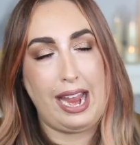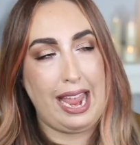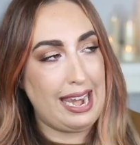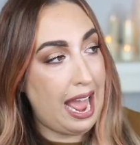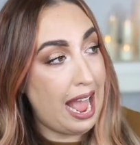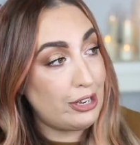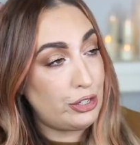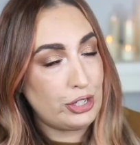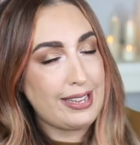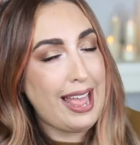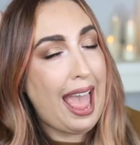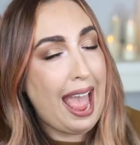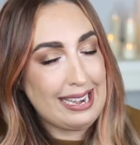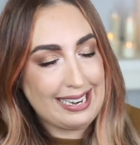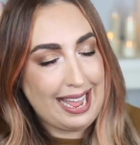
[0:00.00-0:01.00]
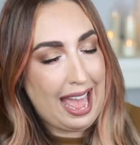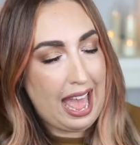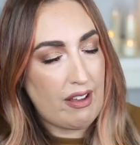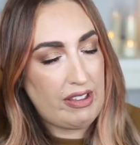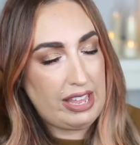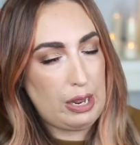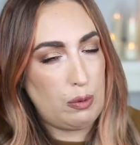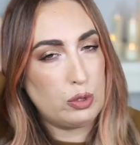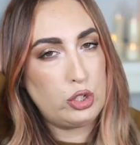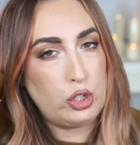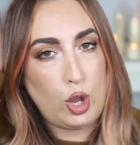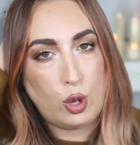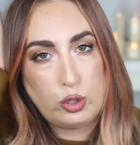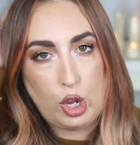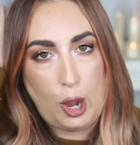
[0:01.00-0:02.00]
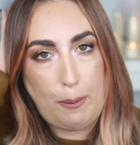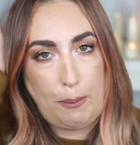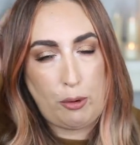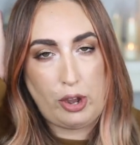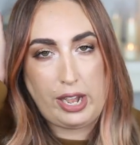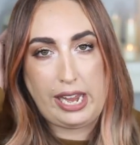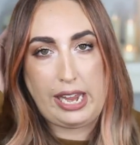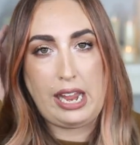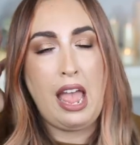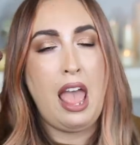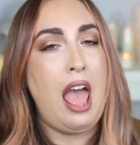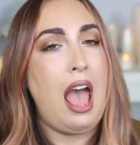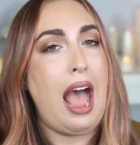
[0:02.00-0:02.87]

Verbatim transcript: and I just had to have it. It was so, so pretty.